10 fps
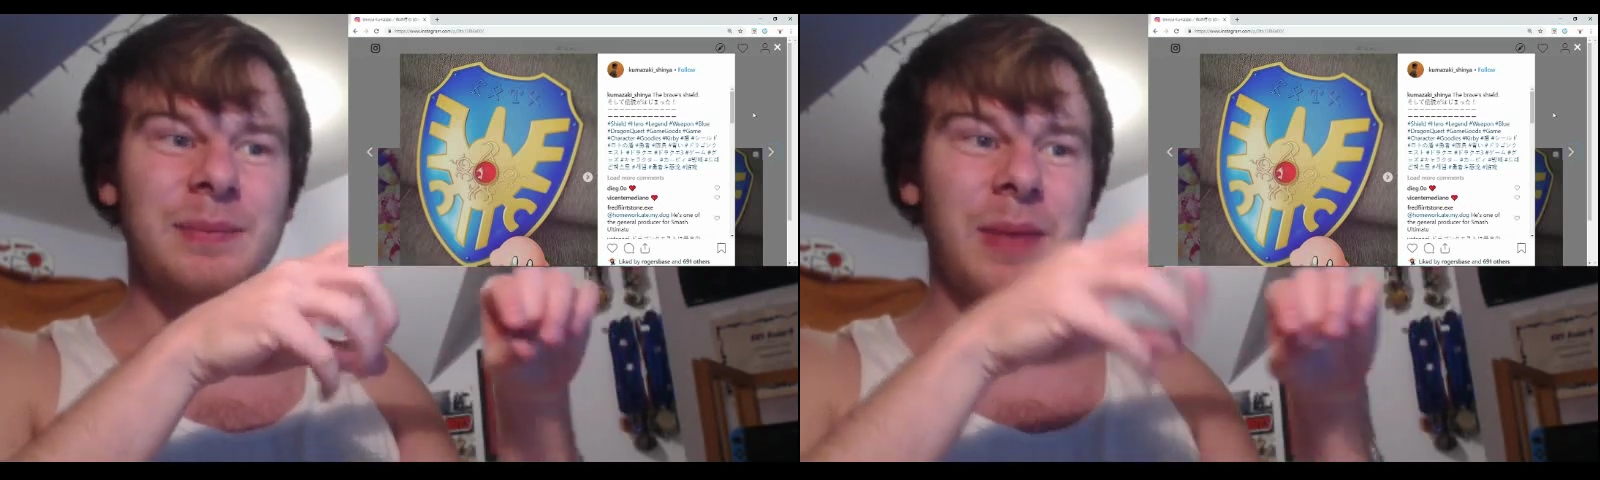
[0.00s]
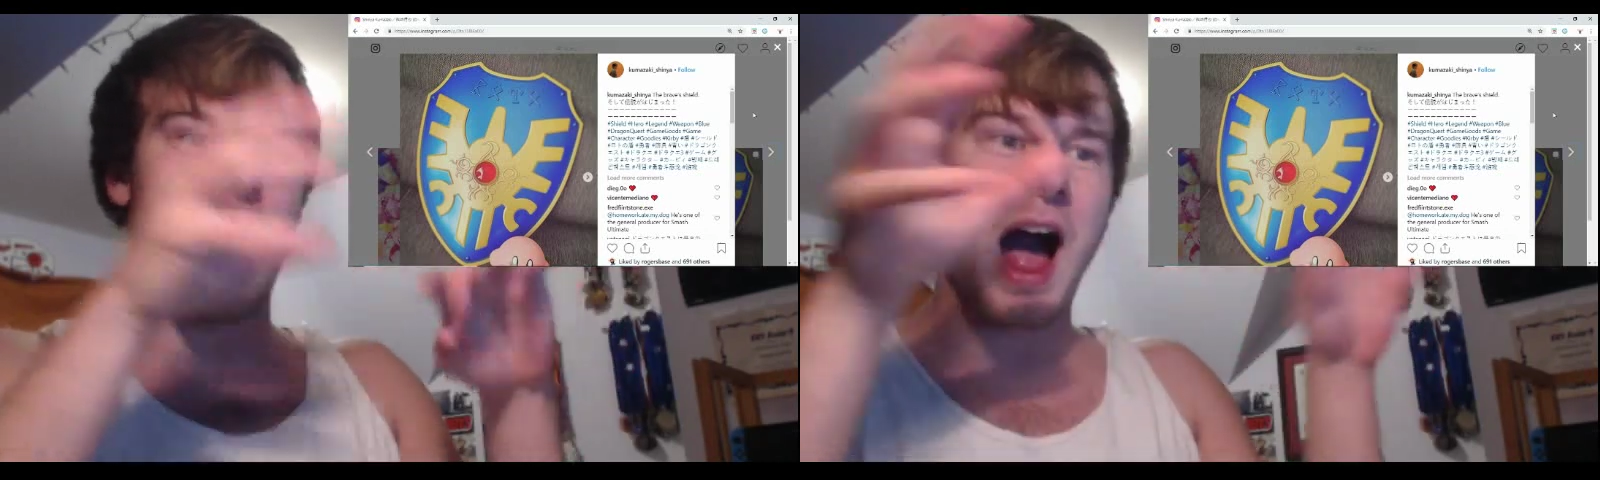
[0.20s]

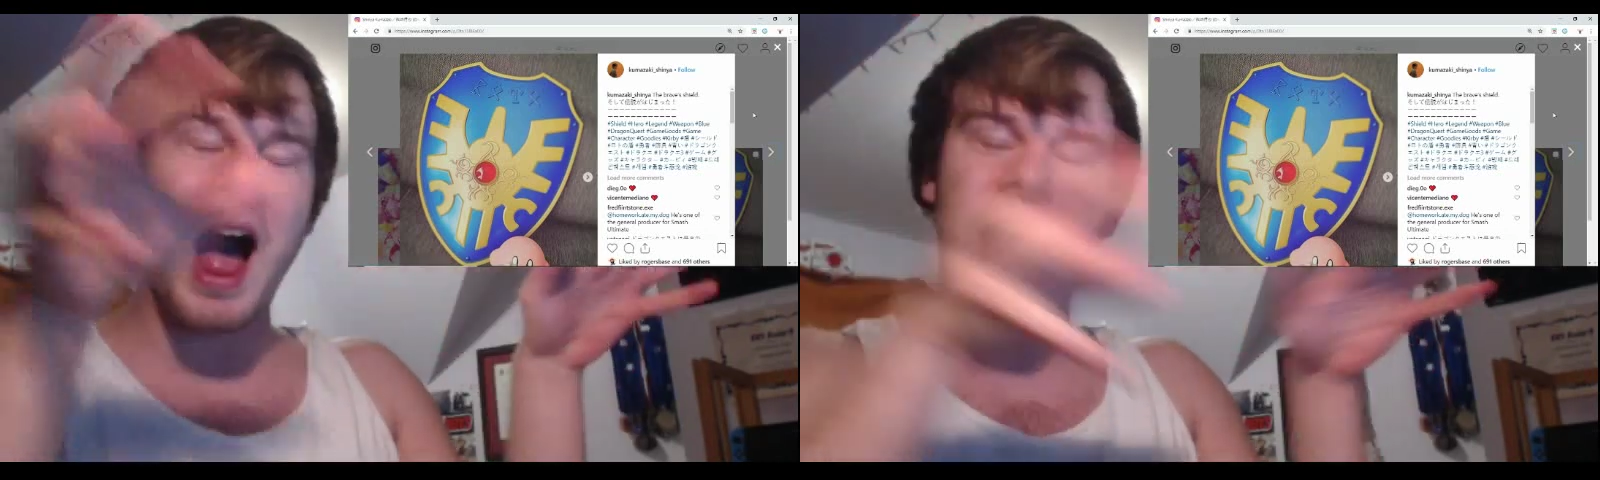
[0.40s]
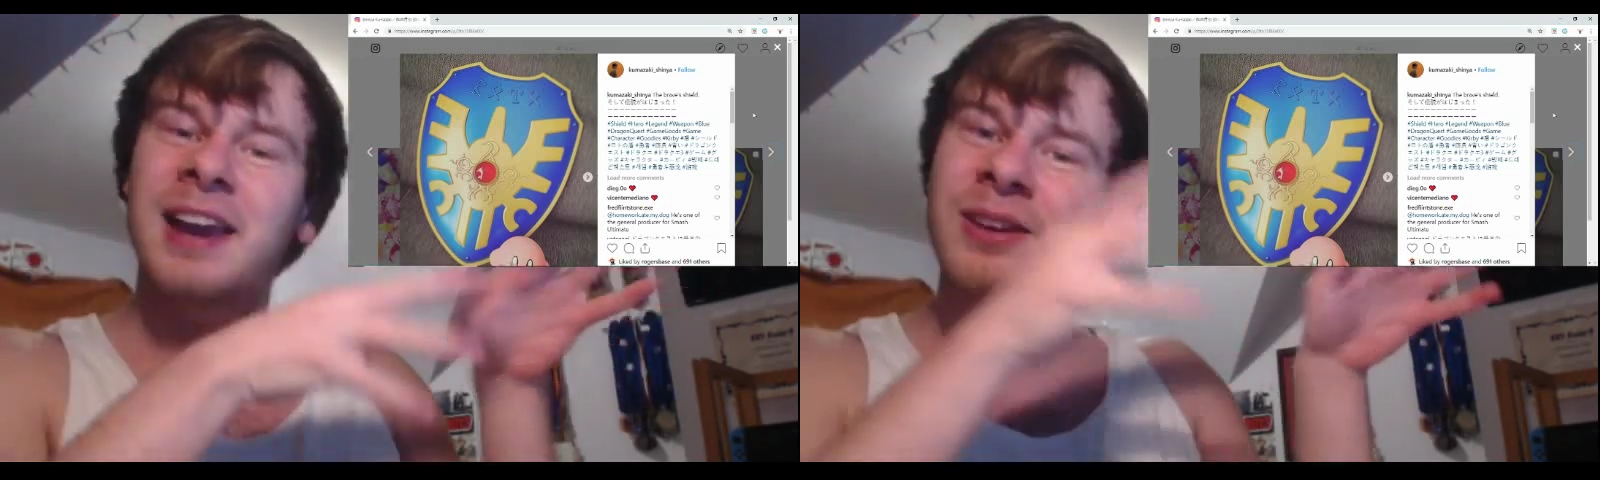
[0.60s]

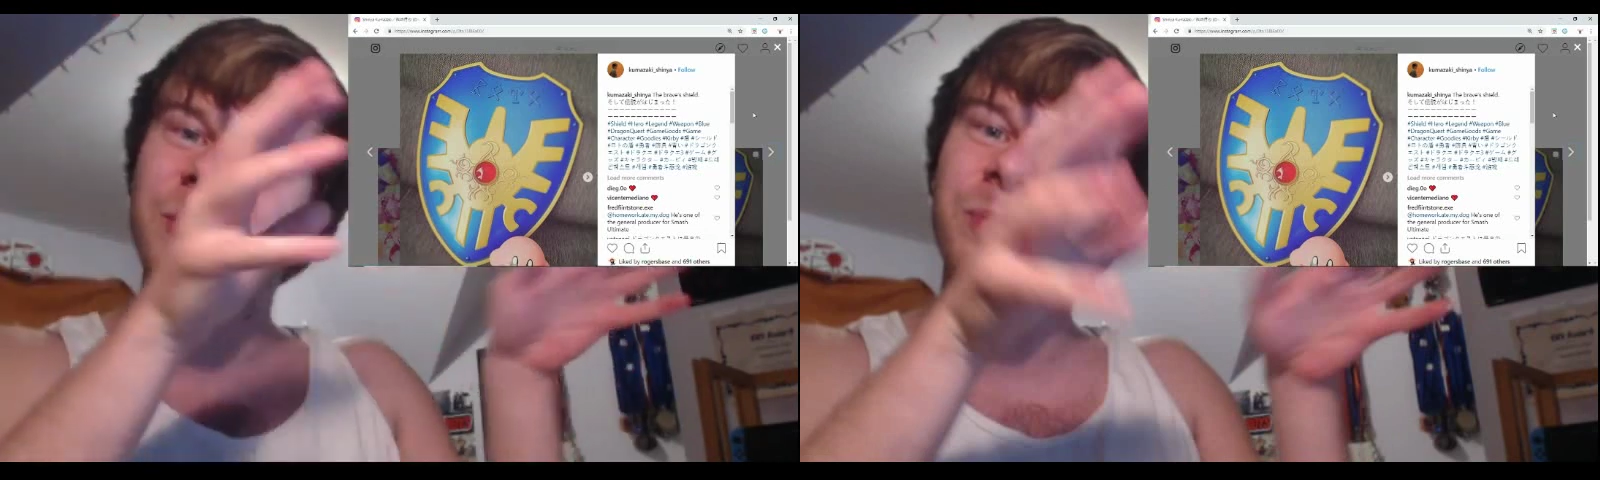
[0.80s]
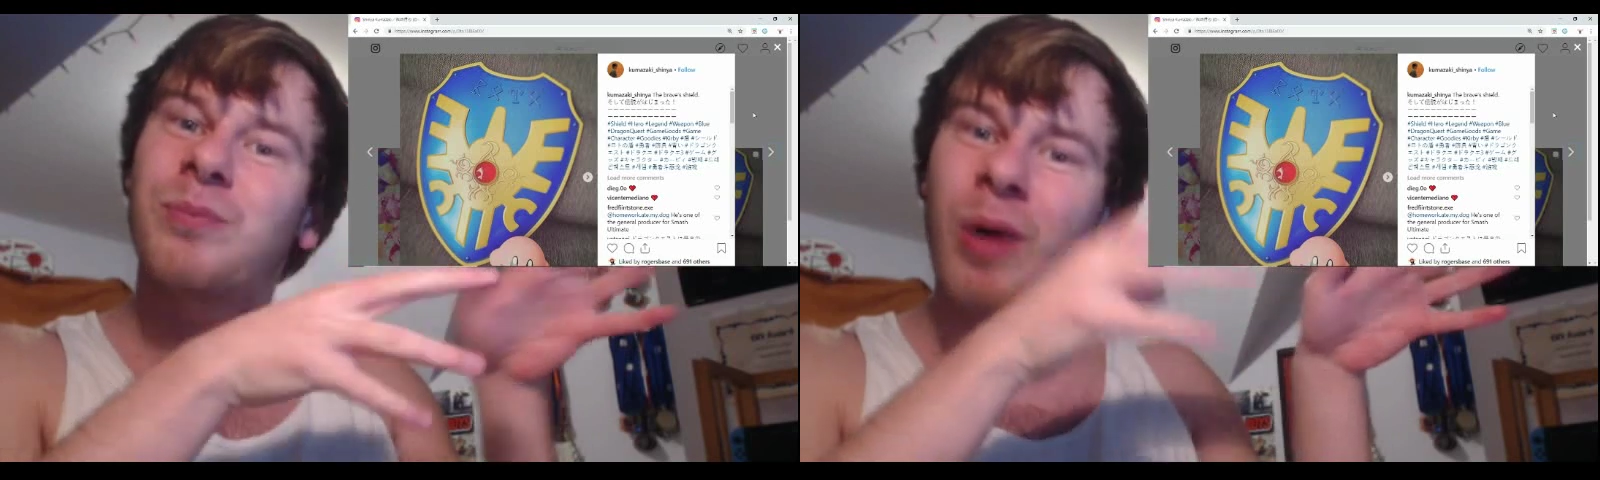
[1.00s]
hide
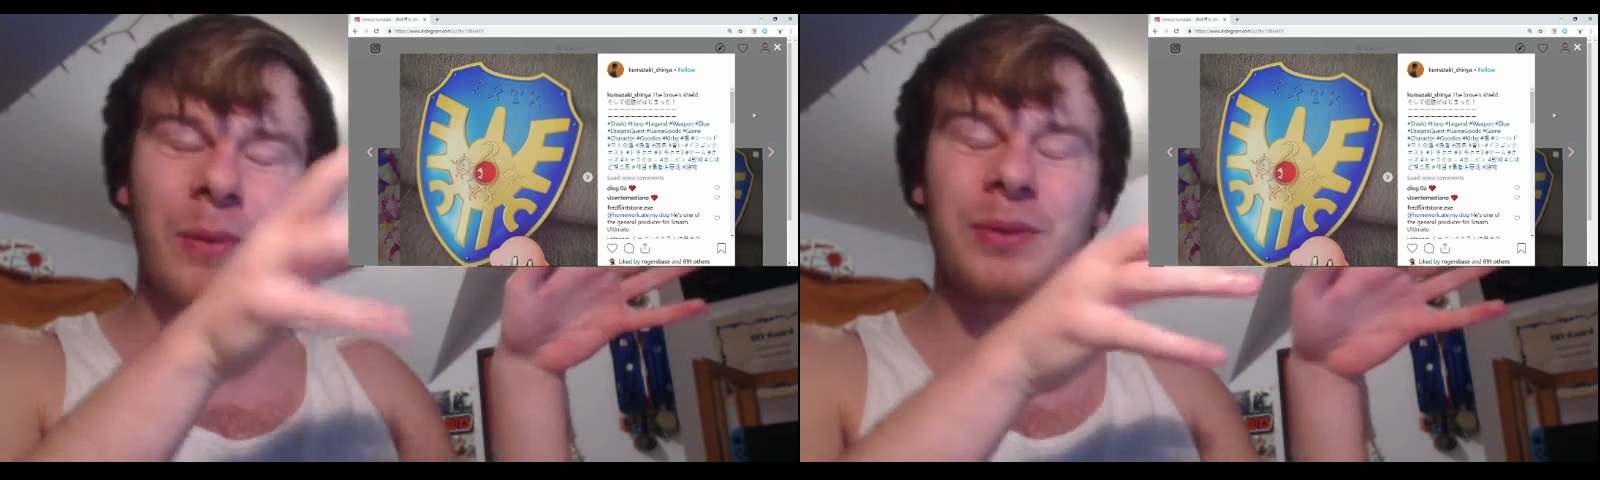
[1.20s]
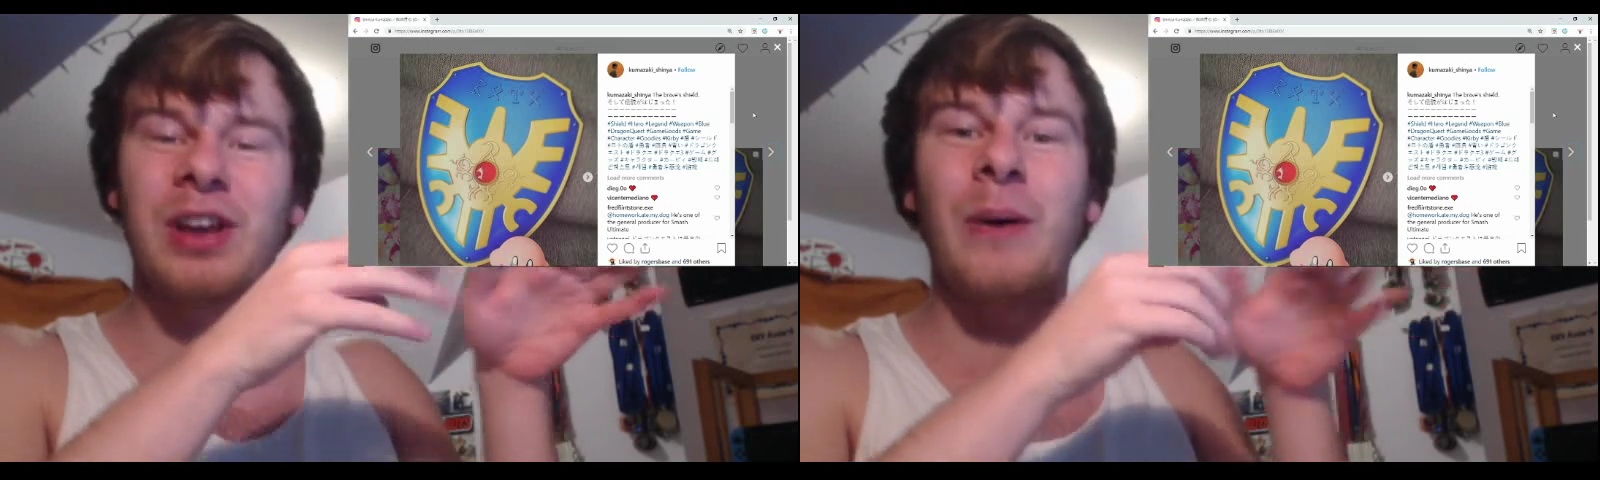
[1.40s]
what
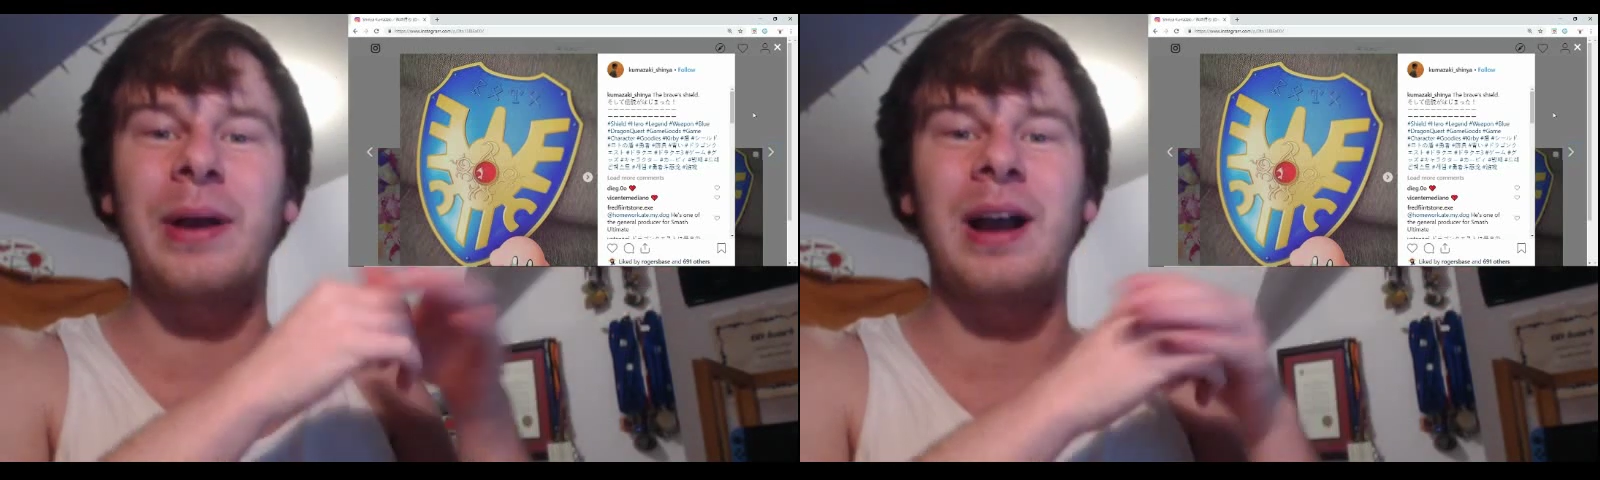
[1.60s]
was going